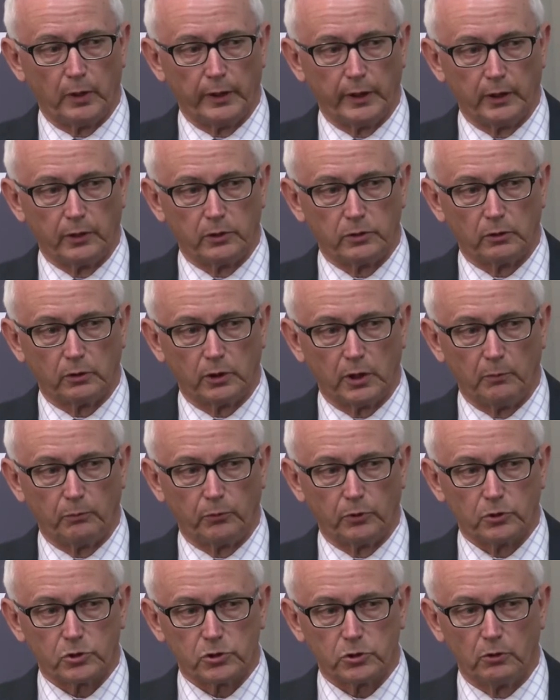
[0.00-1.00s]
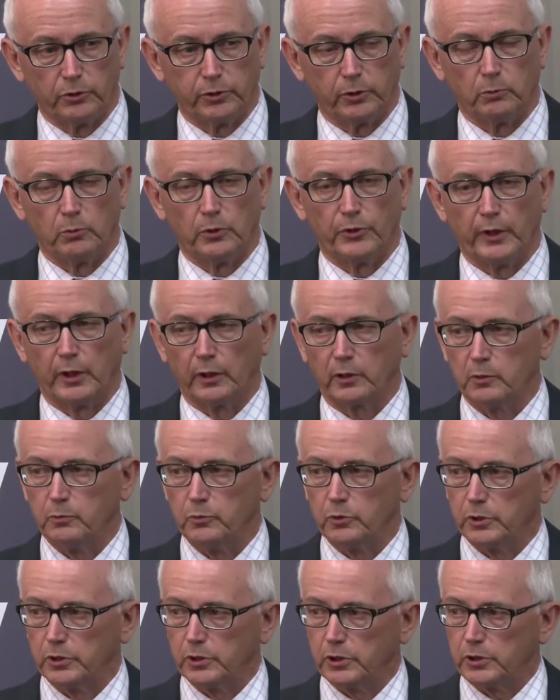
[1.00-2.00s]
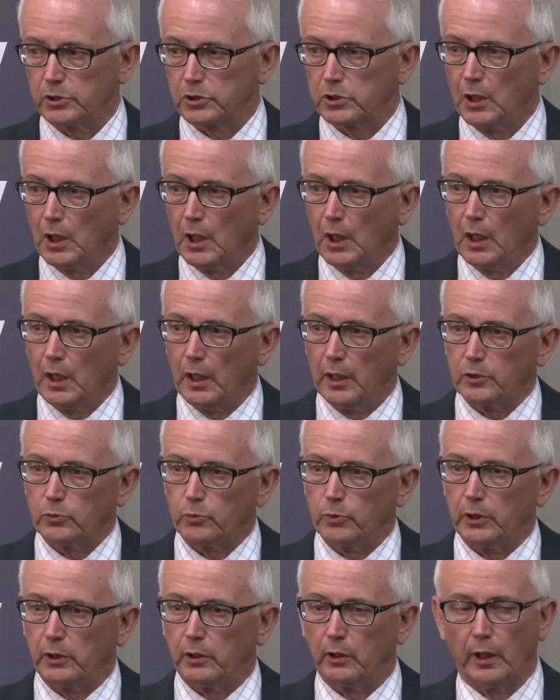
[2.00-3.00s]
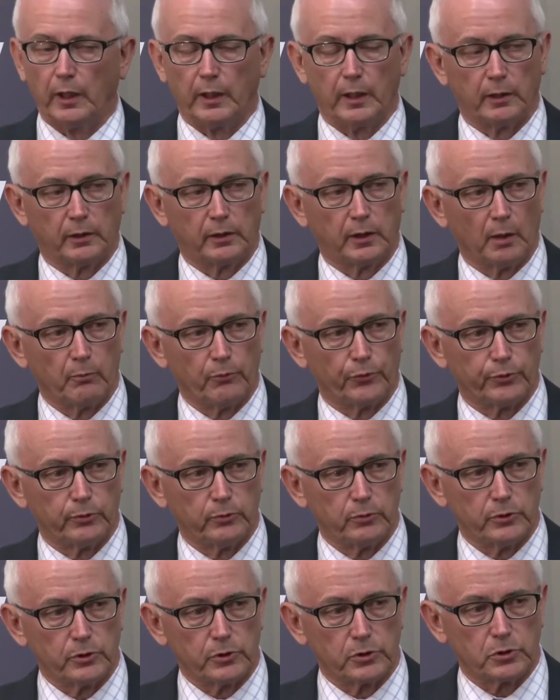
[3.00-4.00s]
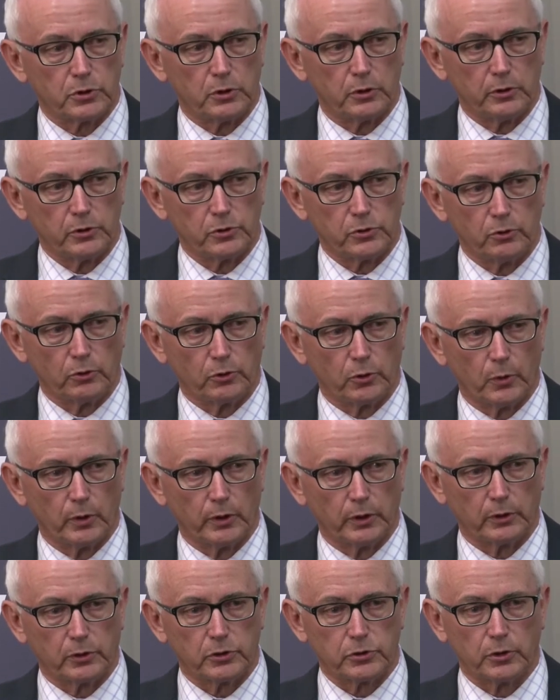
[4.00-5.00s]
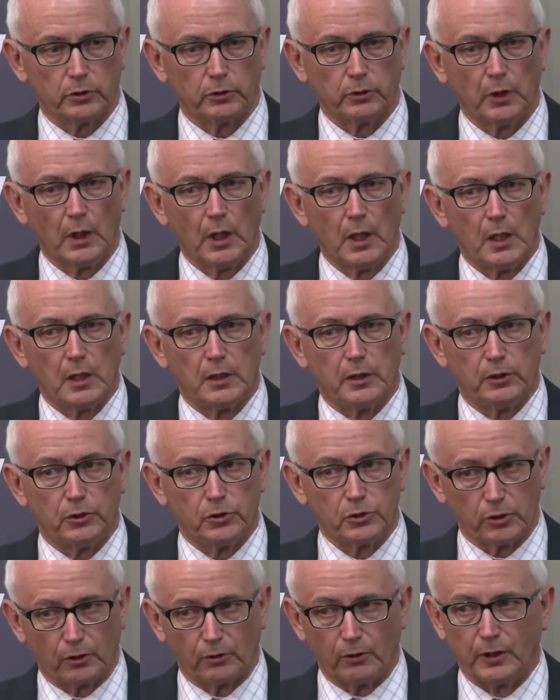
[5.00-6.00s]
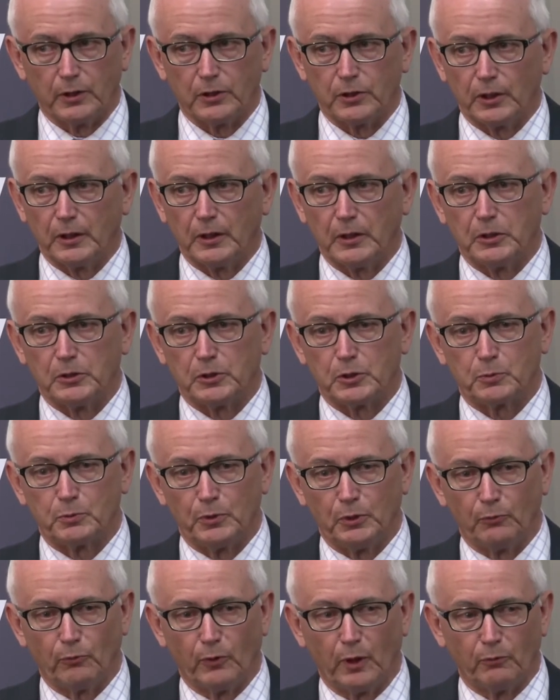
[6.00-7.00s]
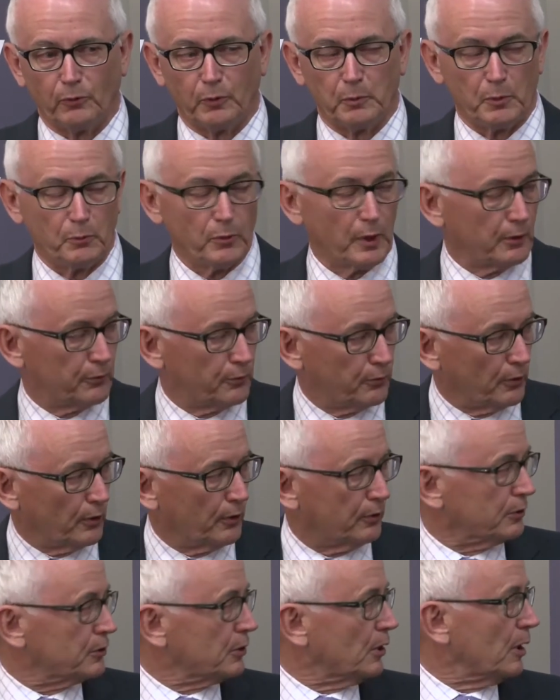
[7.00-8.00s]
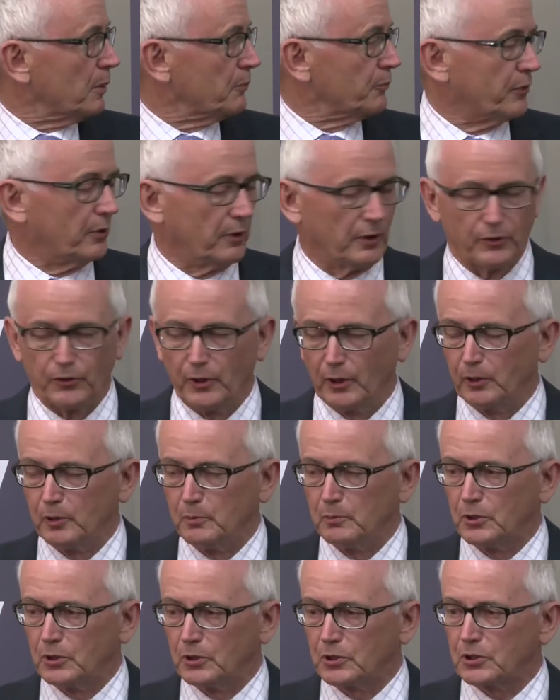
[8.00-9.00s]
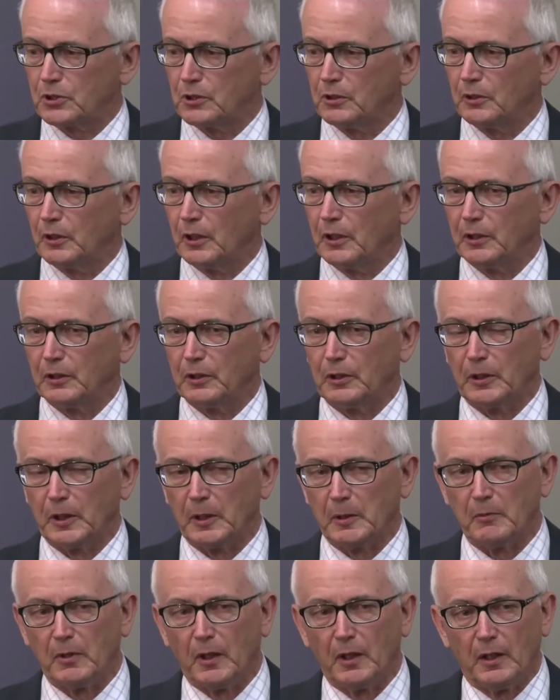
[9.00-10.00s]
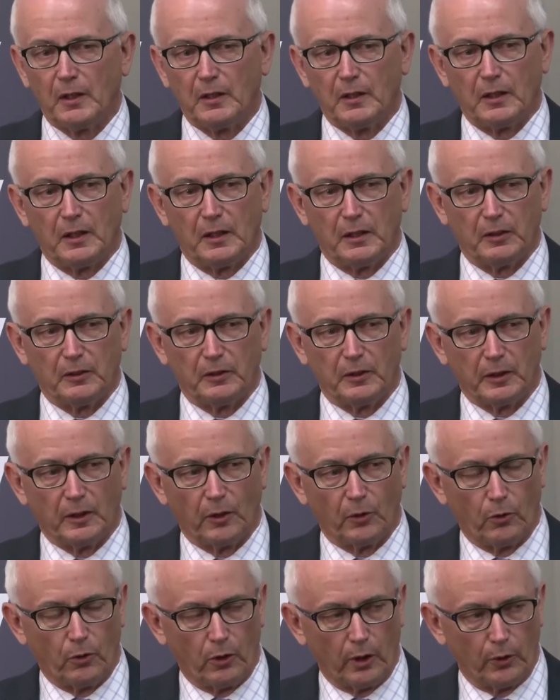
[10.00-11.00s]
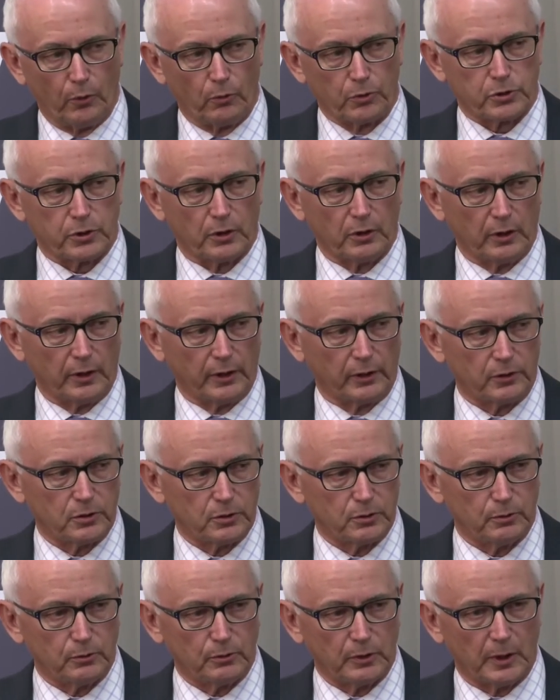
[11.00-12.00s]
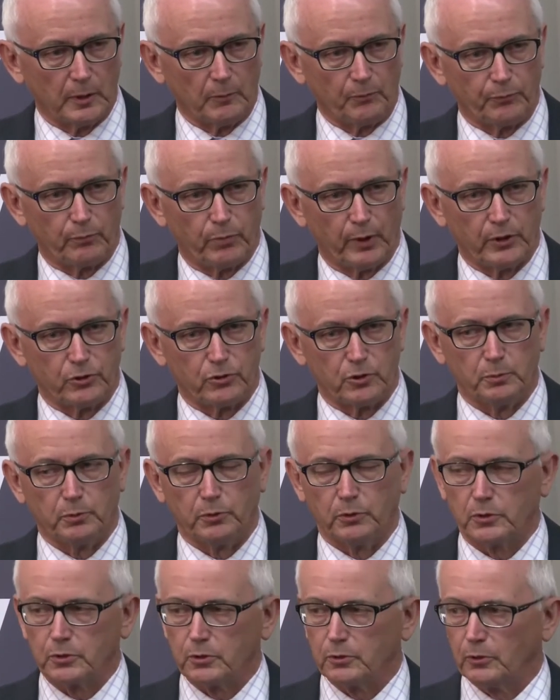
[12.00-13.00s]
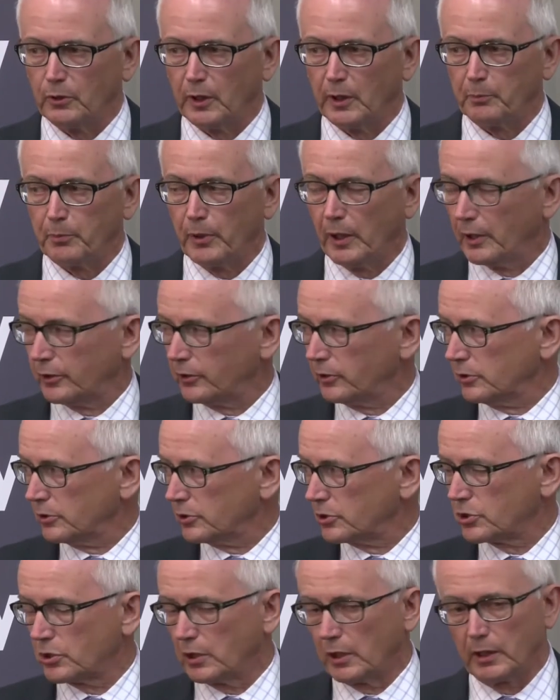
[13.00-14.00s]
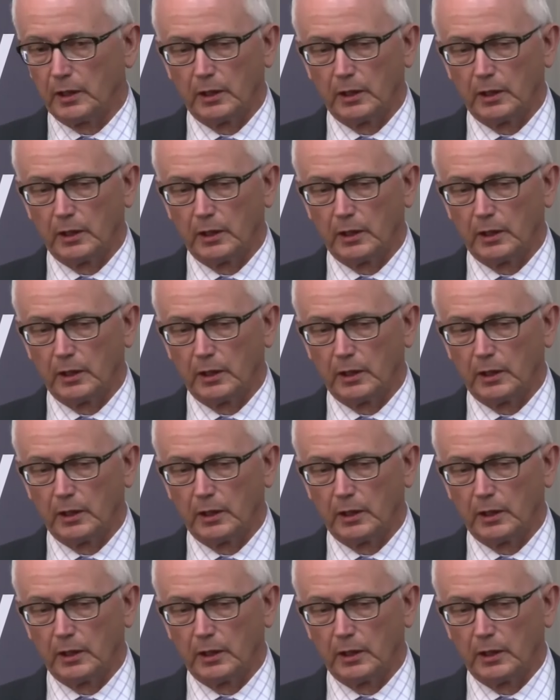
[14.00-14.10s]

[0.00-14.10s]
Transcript: plan to keep consulting with our communities as we come through this earthquake. So it is a great day. It's been one we've been waiting for a long time. Thank you, Minister. And I also like to pay tribute to our partners,